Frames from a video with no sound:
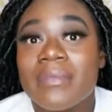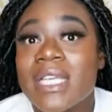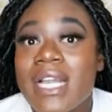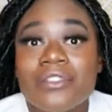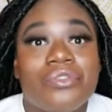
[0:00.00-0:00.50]

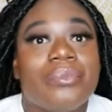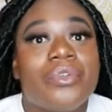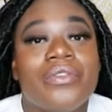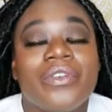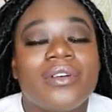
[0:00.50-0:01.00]
tattoo
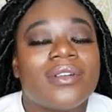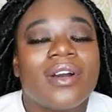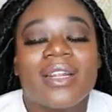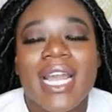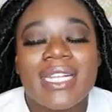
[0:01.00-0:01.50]
removal and
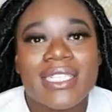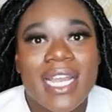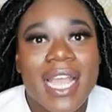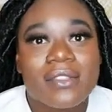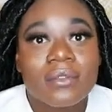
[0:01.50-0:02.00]
all that
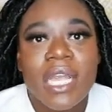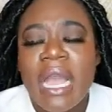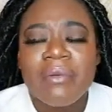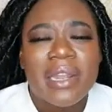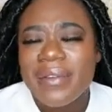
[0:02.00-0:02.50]
jazz. So I was like,
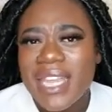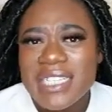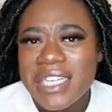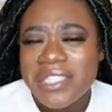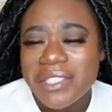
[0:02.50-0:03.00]
I would never
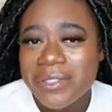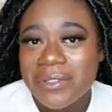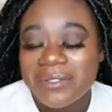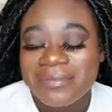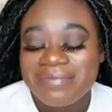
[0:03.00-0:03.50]
get a tattoo.